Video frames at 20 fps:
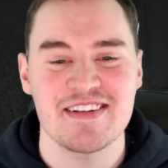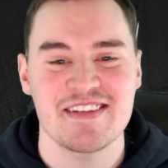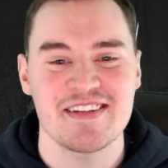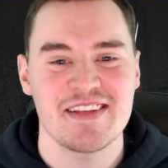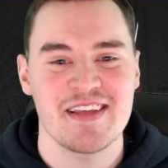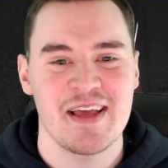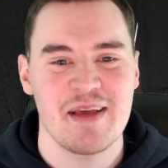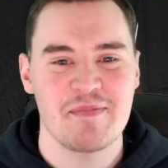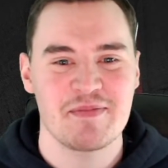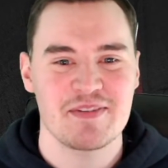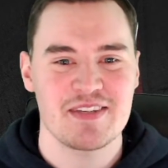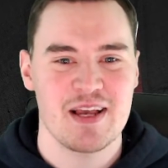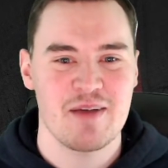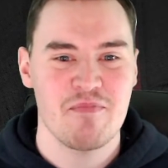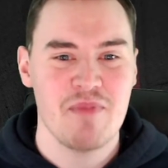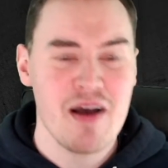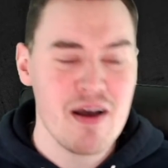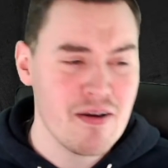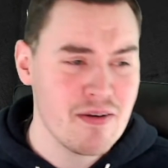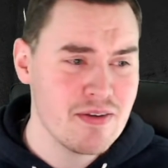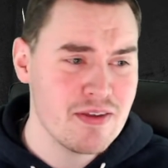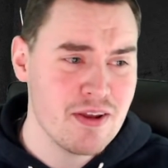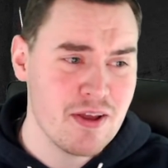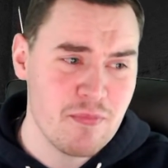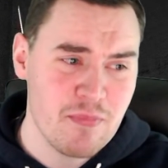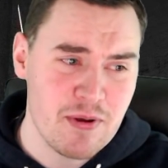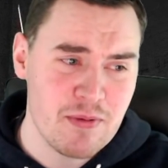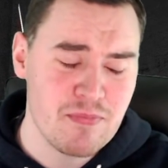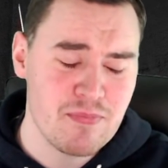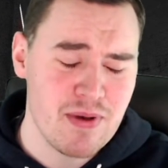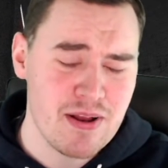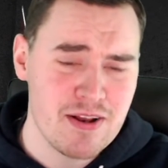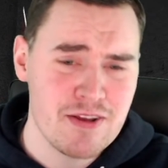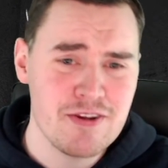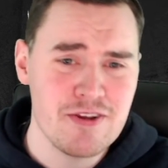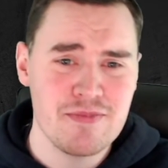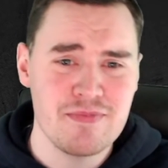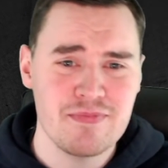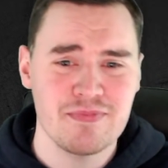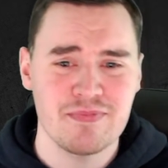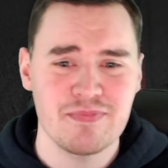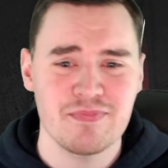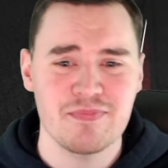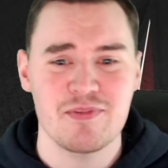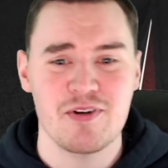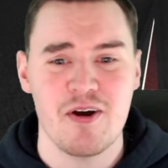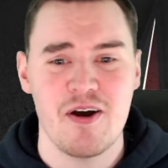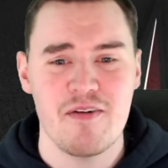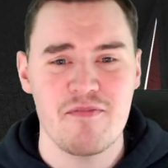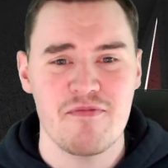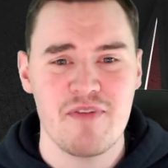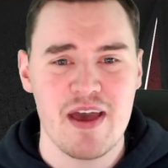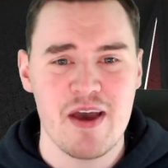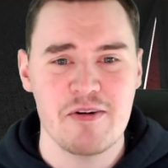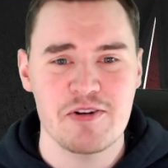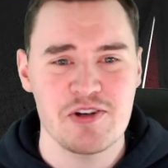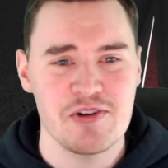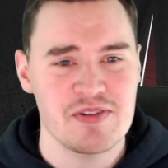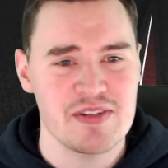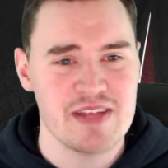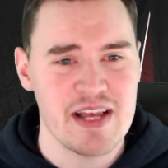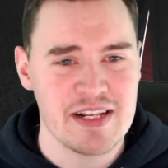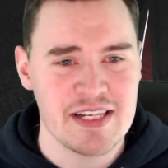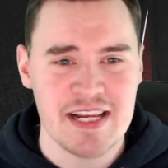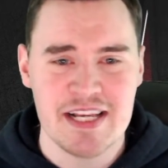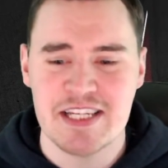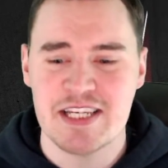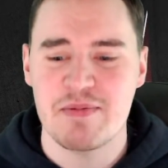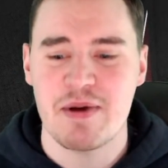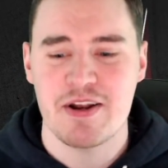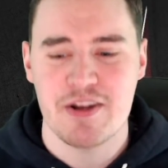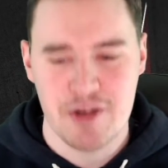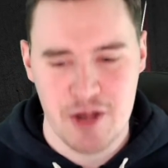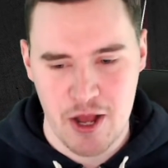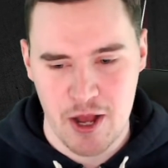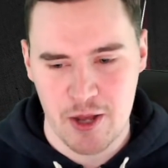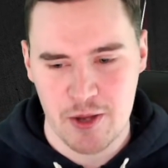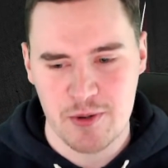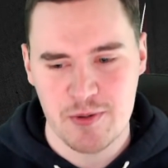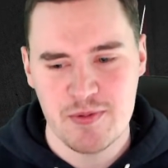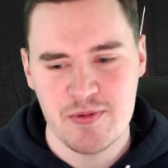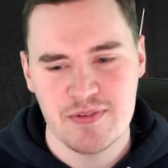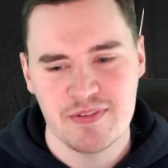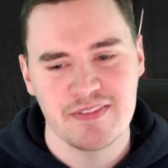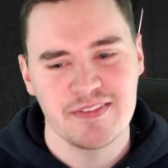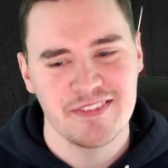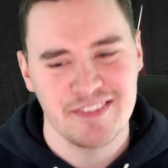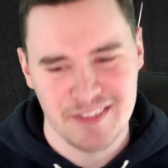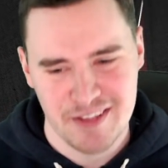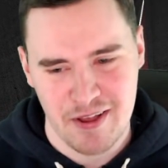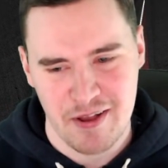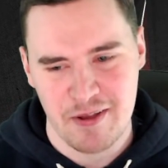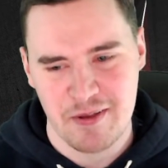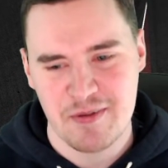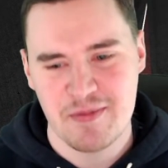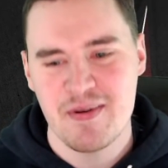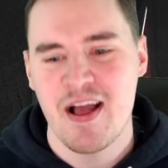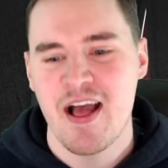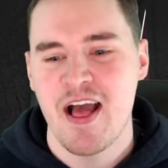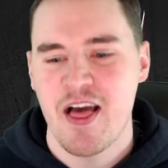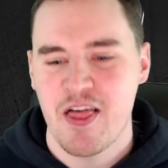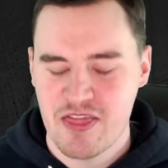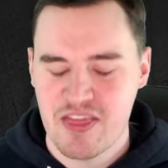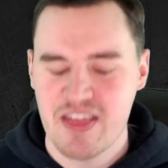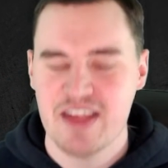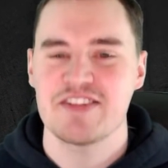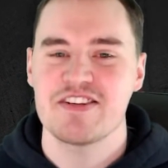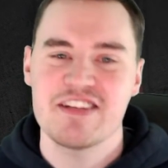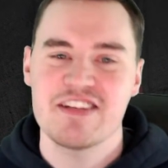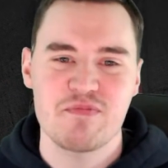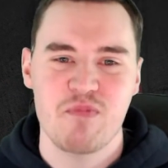him saying, well, but when you got unveiled, you said this. He went, no, this is